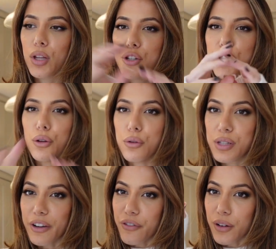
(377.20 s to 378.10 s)
2
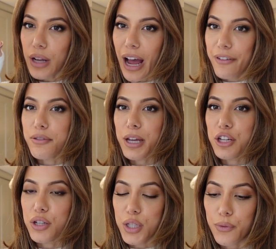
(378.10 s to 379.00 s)
different
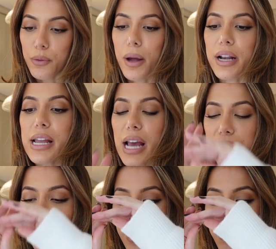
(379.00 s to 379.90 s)
affirmations for money,
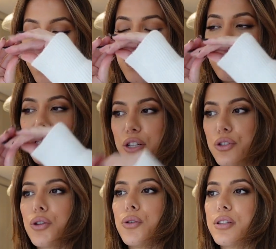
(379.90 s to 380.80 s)
and then I also did
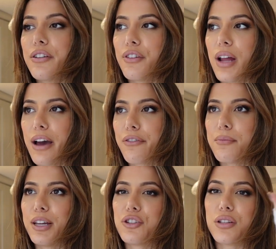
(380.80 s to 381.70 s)
2 different
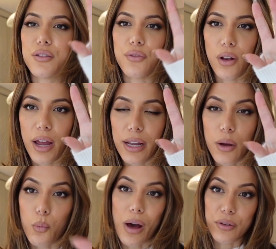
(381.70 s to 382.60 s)
affirmations for
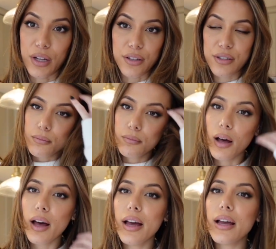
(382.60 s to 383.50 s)
like wellness.
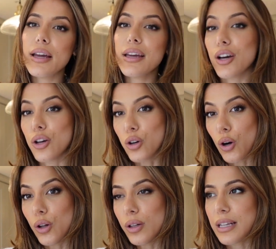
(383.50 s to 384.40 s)
My
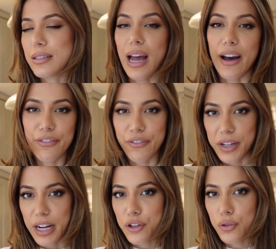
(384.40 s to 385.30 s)
goal is to have
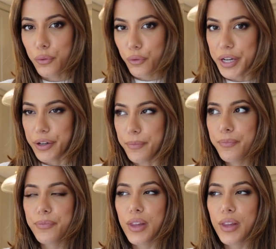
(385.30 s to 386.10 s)
financial freedom.